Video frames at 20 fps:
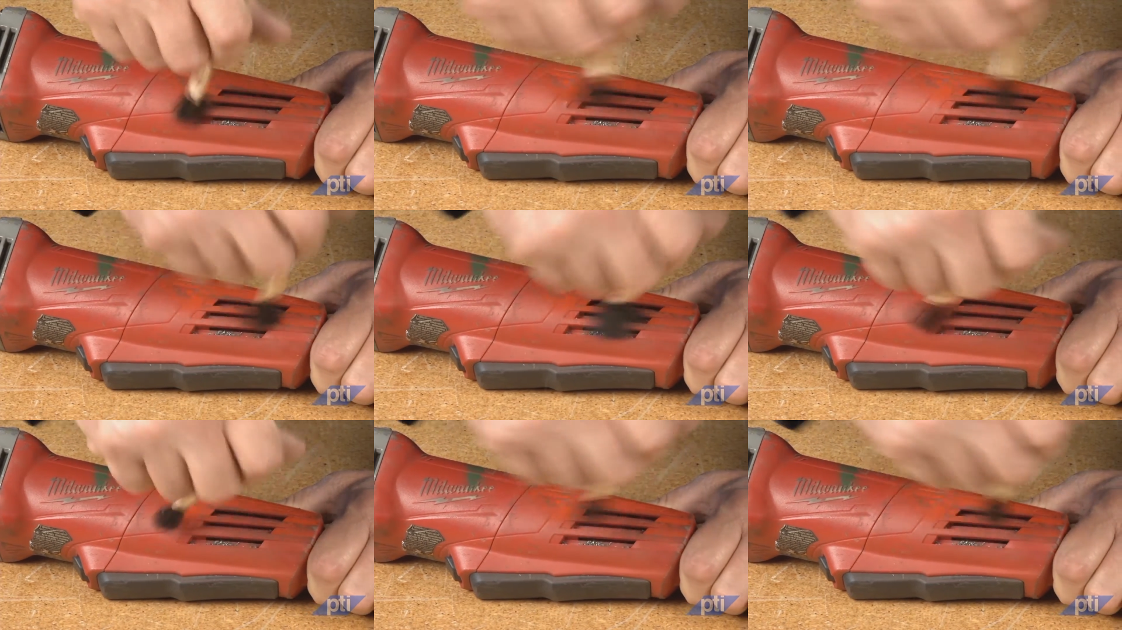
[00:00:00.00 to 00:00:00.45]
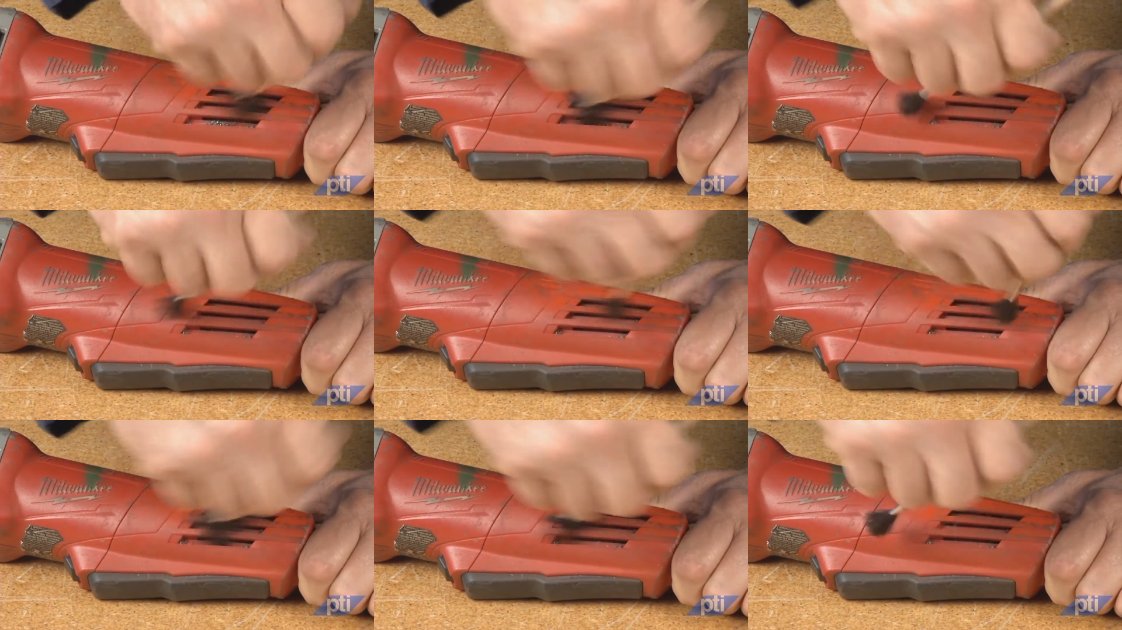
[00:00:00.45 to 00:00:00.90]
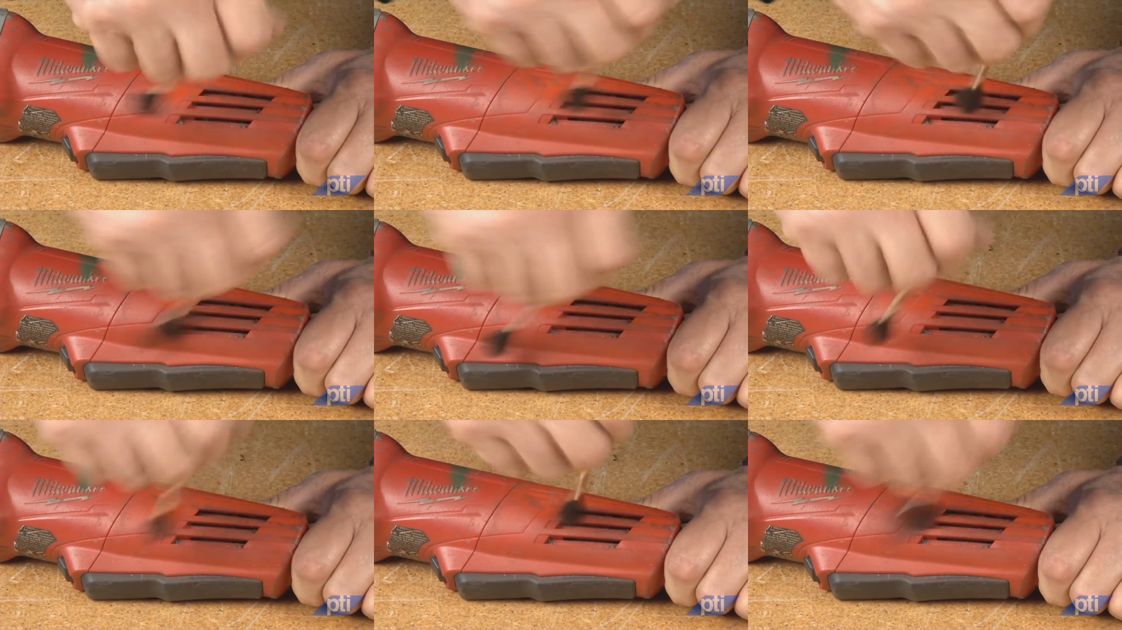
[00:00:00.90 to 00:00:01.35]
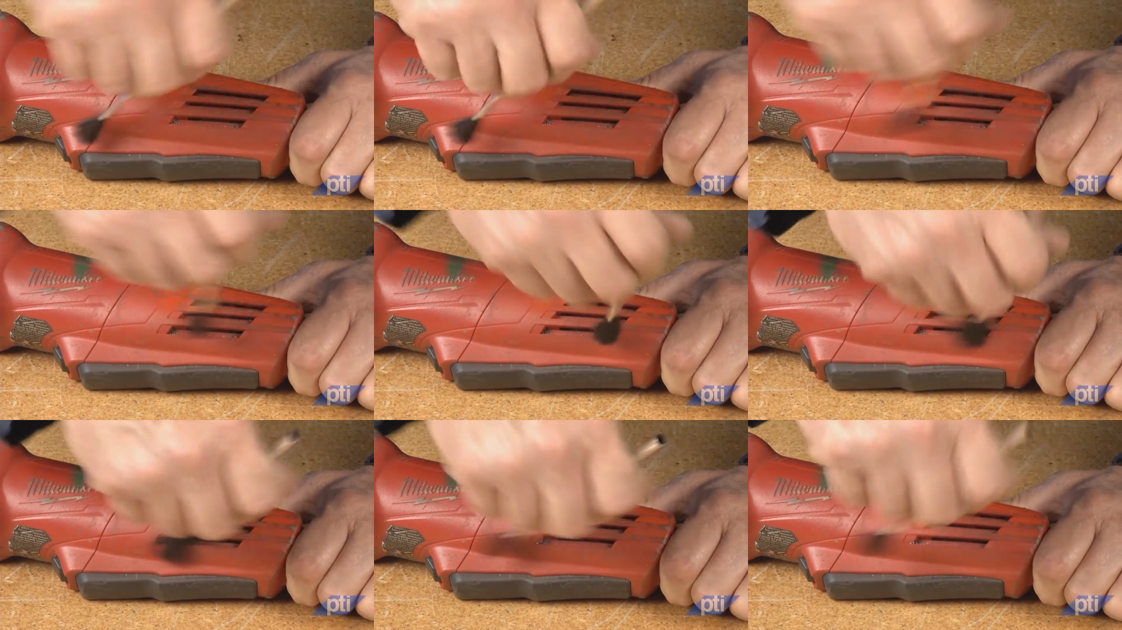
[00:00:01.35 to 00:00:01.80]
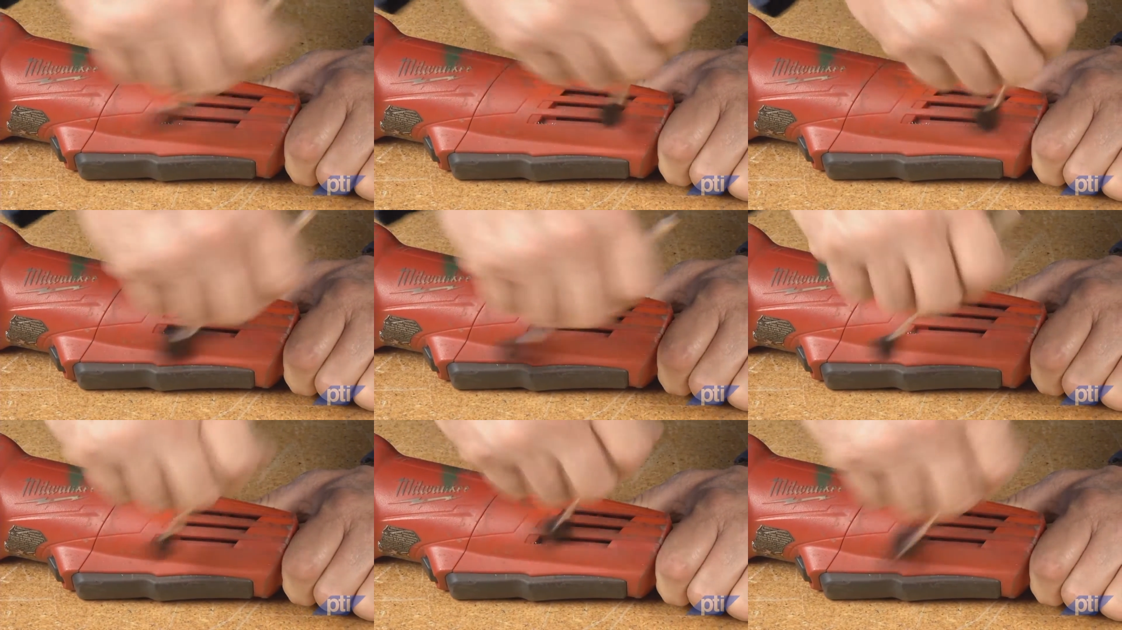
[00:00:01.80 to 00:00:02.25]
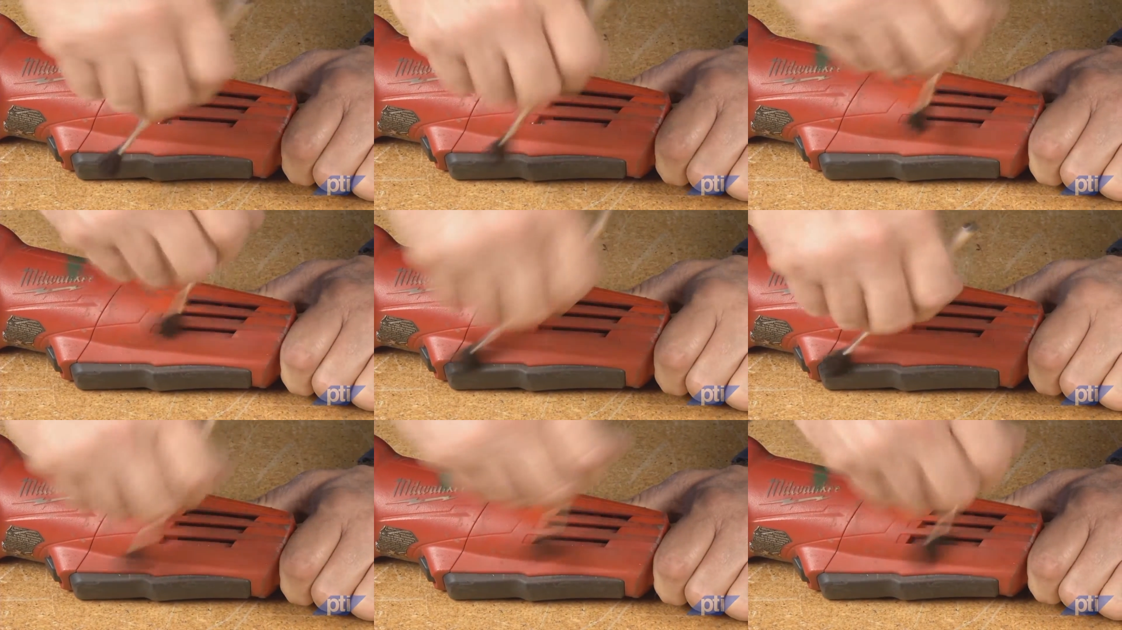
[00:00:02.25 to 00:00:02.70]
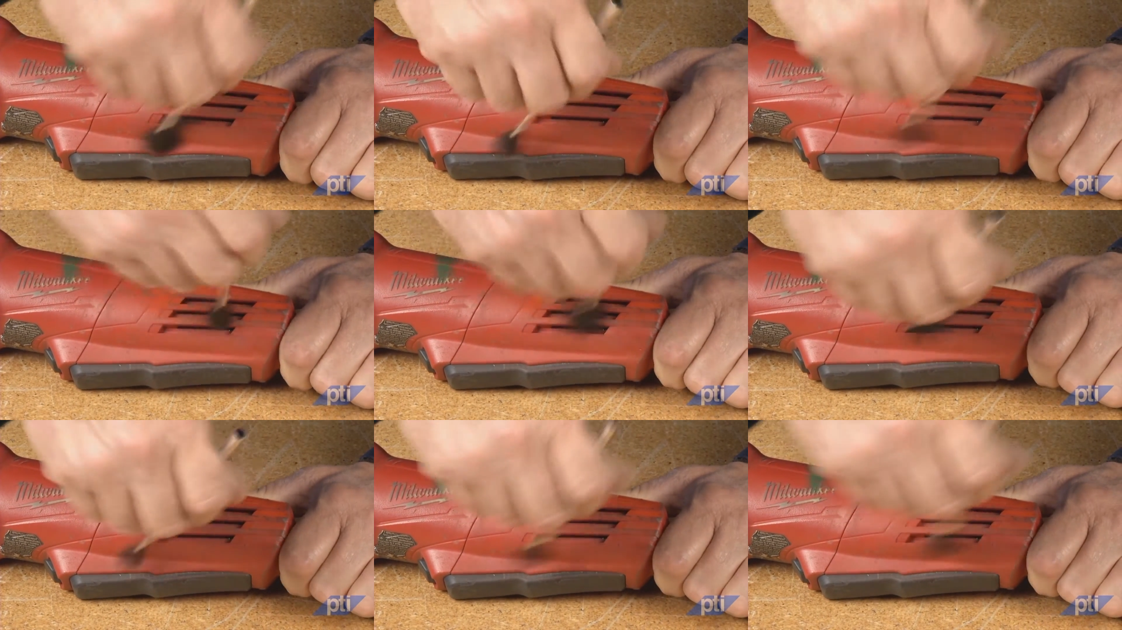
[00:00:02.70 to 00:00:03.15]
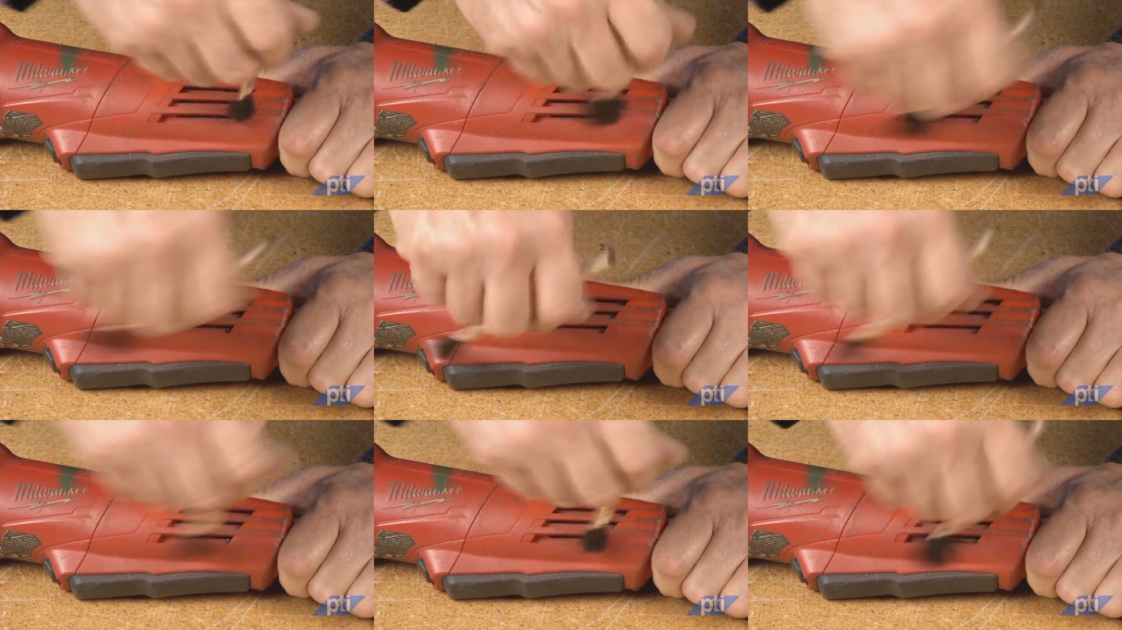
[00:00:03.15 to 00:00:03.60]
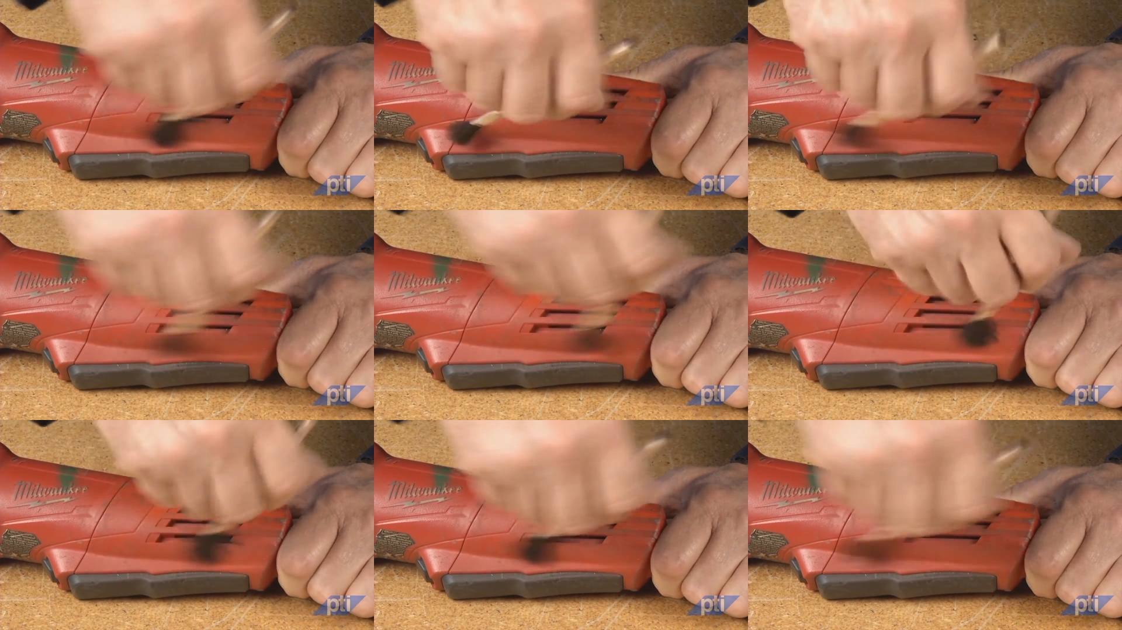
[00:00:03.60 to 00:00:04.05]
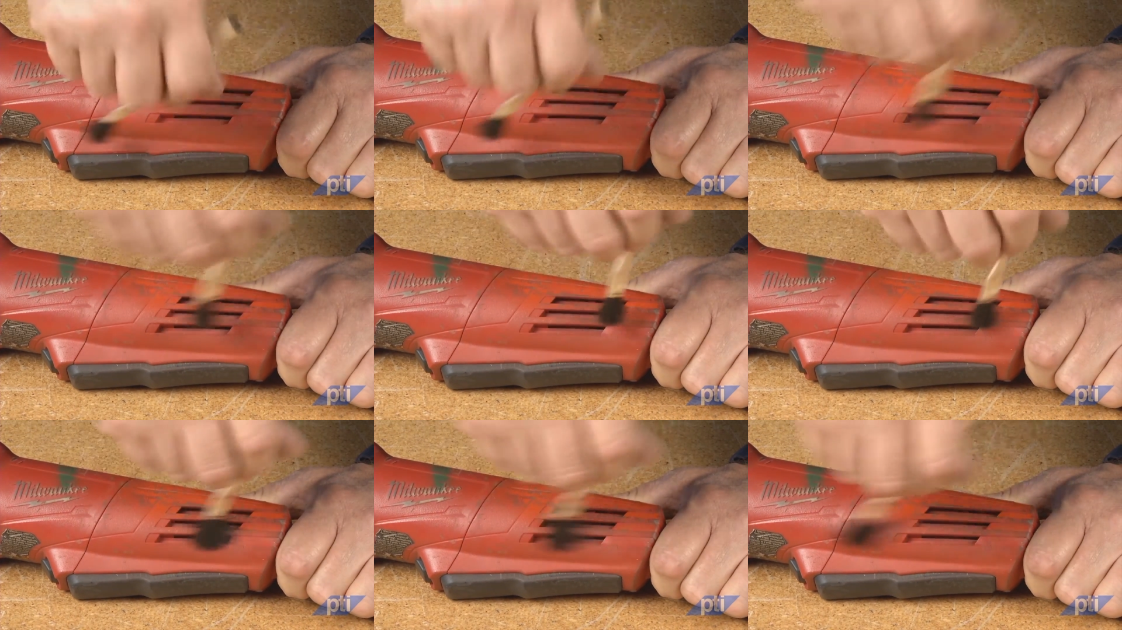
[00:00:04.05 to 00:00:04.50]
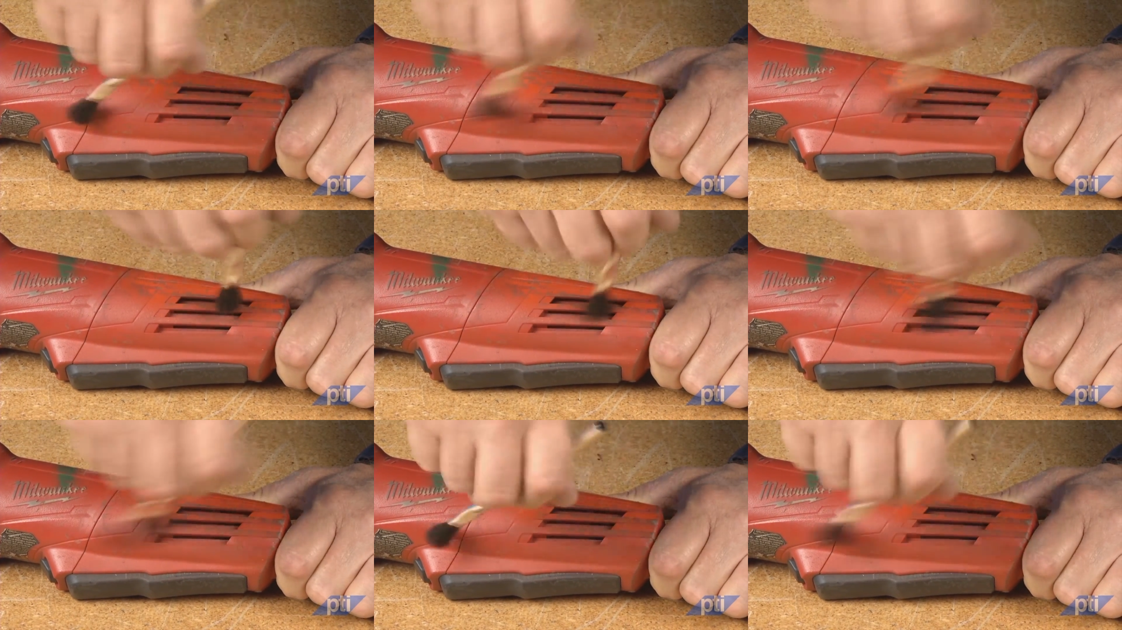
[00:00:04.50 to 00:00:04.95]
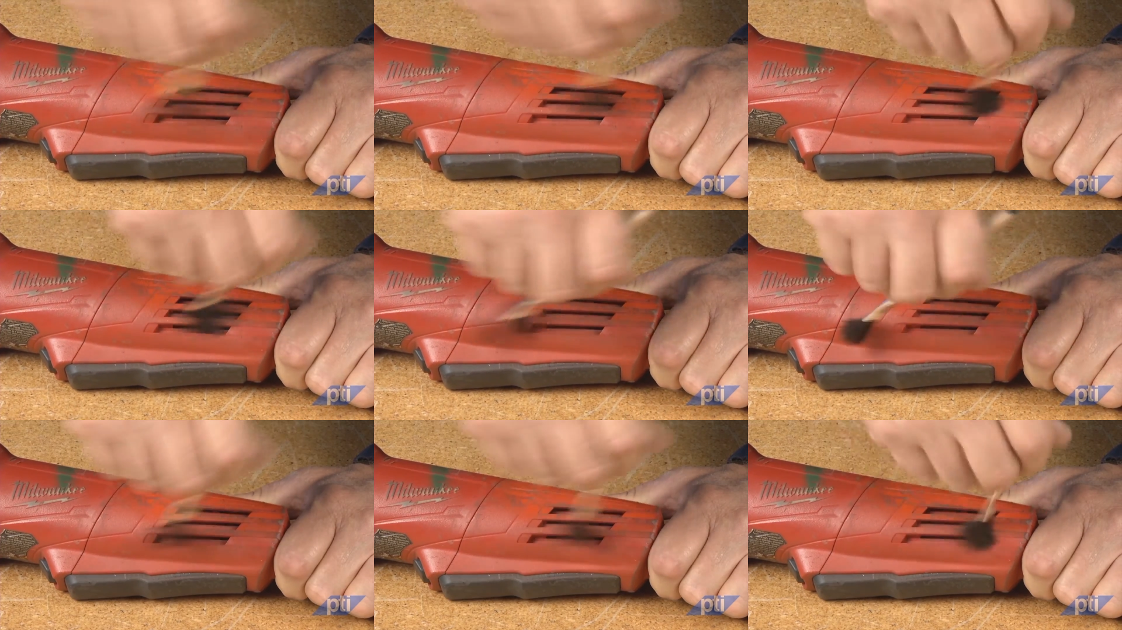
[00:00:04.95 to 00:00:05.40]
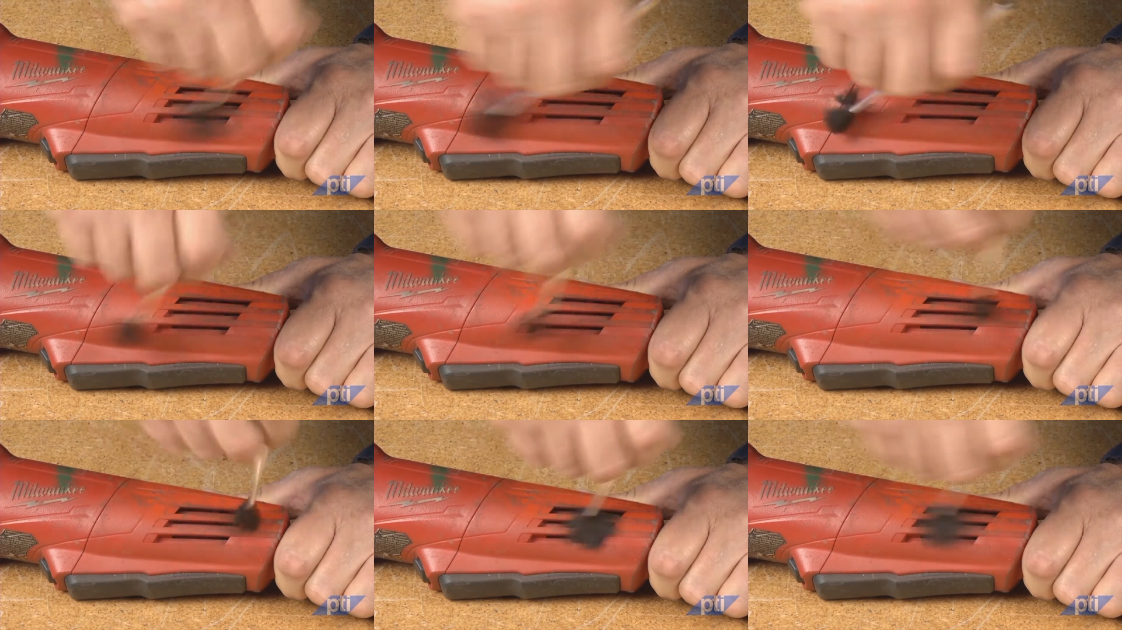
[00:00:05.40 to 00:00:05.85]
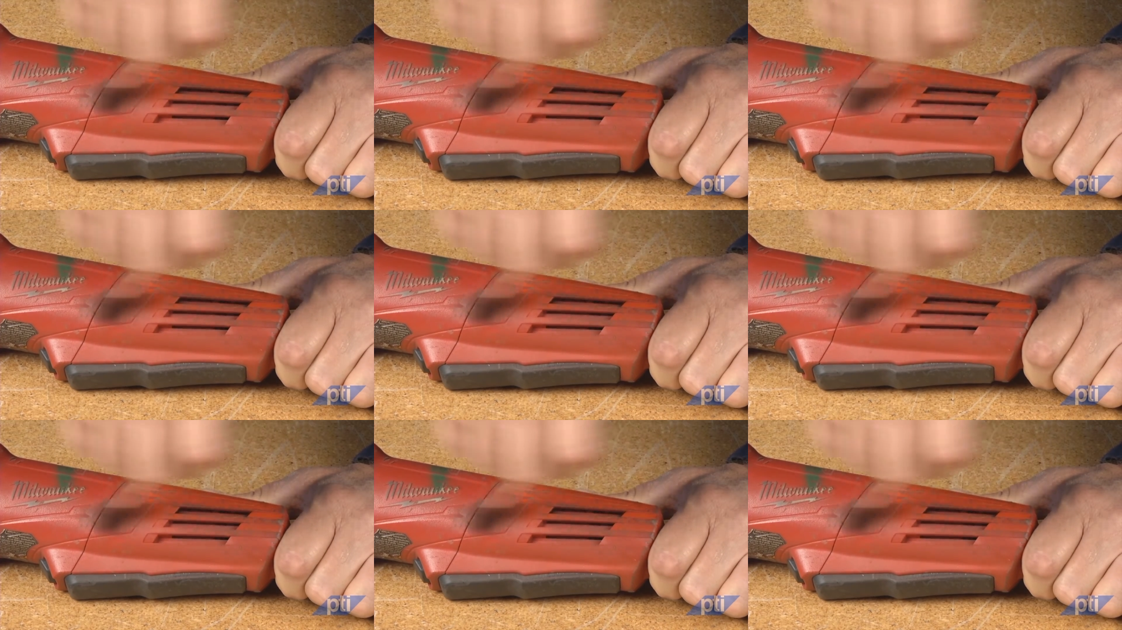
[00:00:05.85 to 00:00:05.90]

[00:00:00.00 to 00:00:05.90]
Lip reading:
(no speaker visible)